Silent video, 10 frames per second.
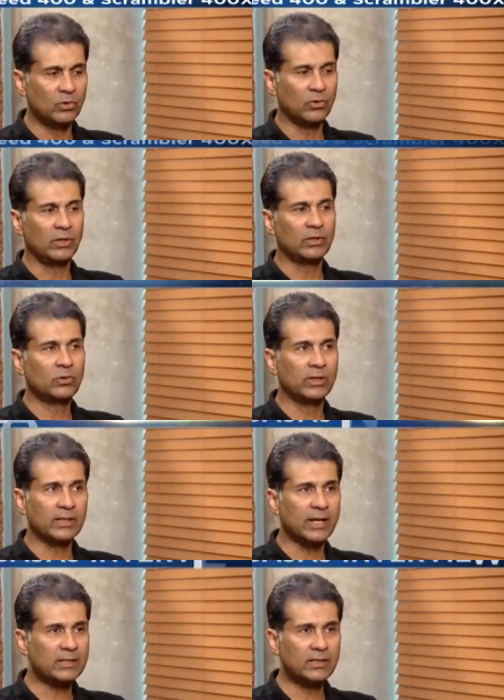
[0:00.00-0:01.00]
So, so
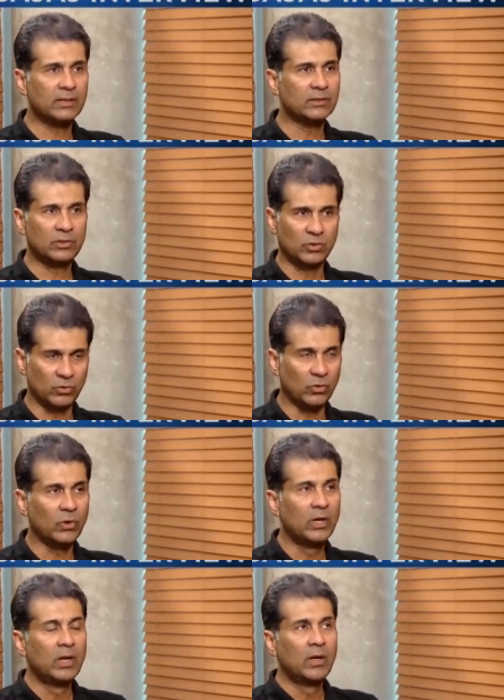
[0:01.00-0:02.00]
in that sense, no.